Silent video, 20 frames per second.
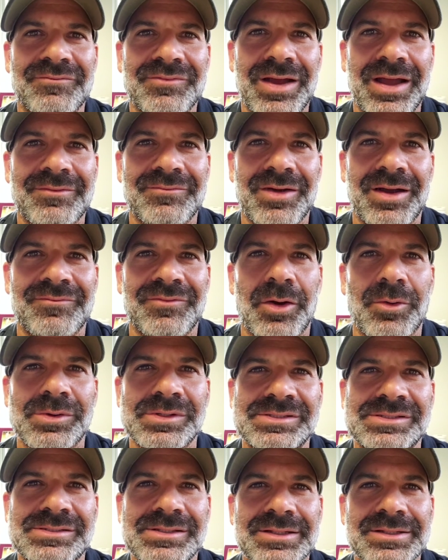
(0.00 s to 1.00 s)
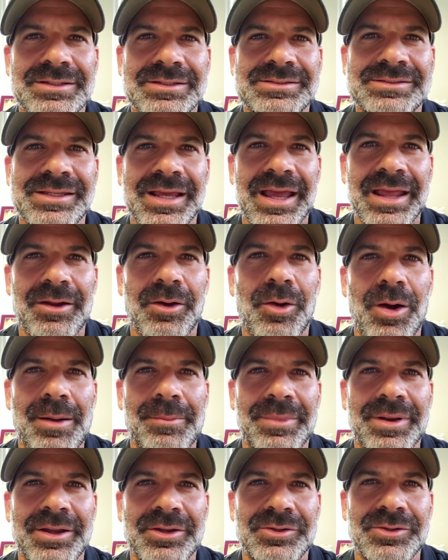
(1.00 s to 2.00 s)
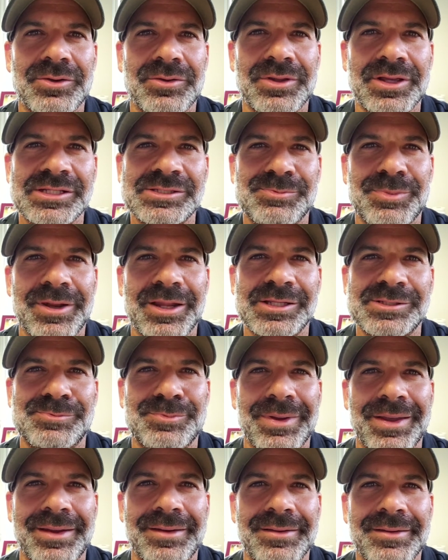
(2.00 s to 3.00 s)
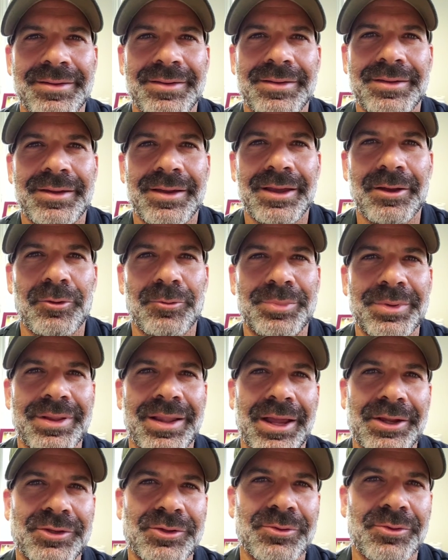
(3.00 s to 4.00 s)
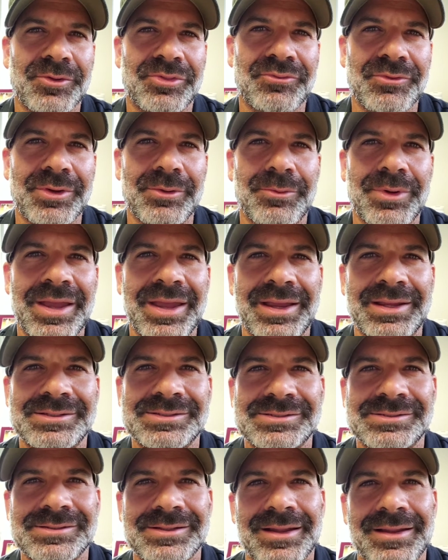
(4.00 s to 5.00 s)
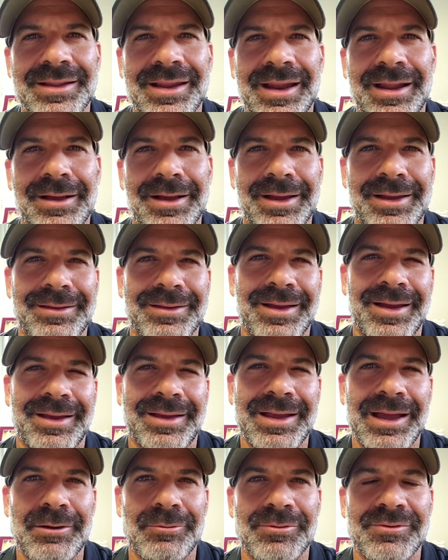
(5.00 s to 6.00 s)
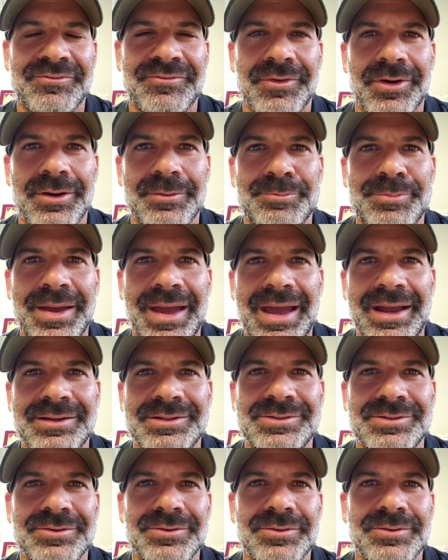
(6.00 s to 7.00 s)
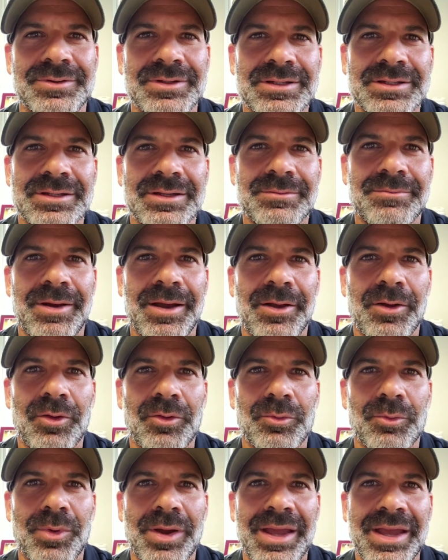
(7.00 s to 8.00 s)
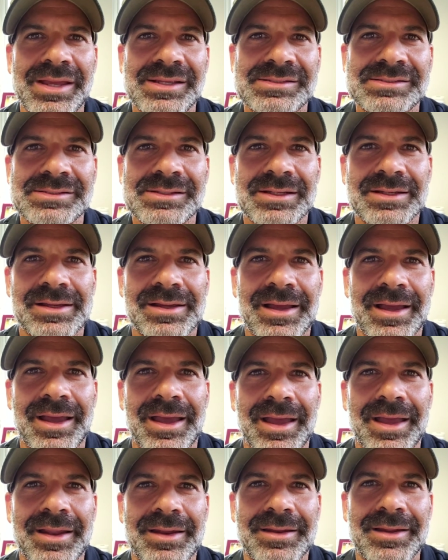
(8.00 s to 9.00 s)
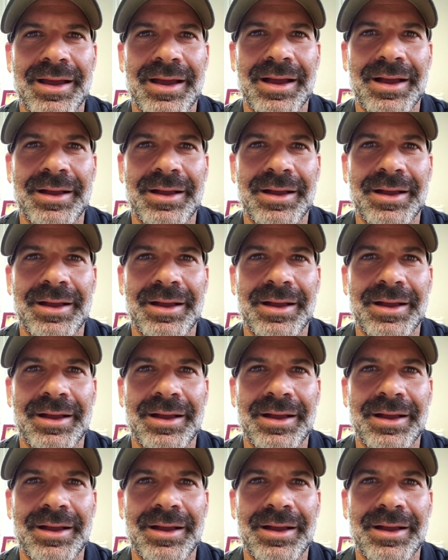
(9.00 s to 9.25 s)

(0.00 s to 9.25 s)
I've always said, I'm going to do this, but it'll be like 2 or 3 weeks, and then I kind of revert back to my old ways, and